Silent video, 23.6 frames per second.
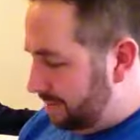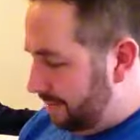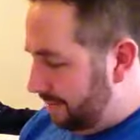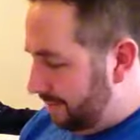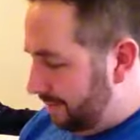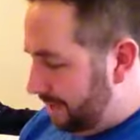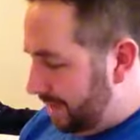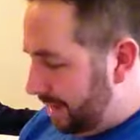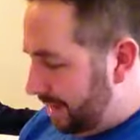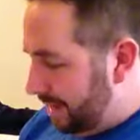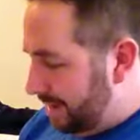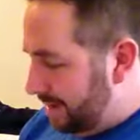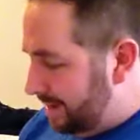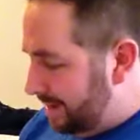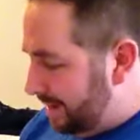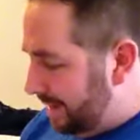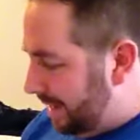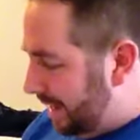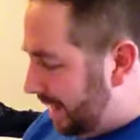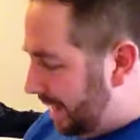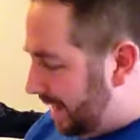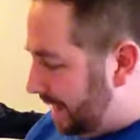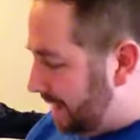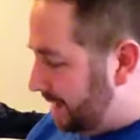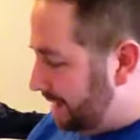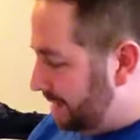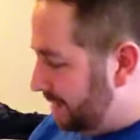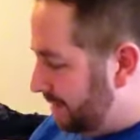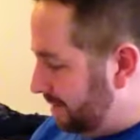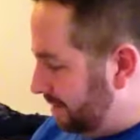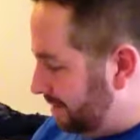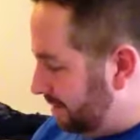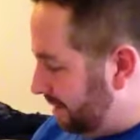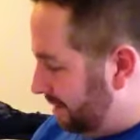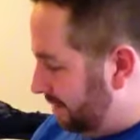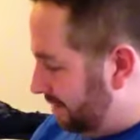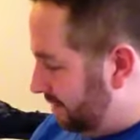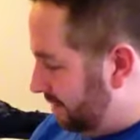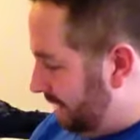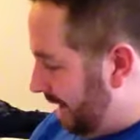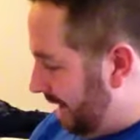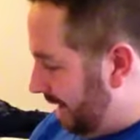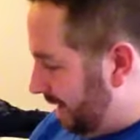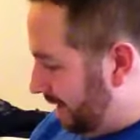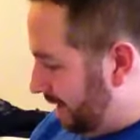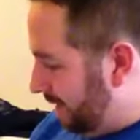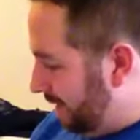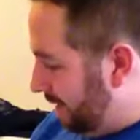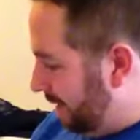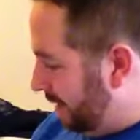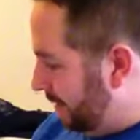morning, indeed," said Jack,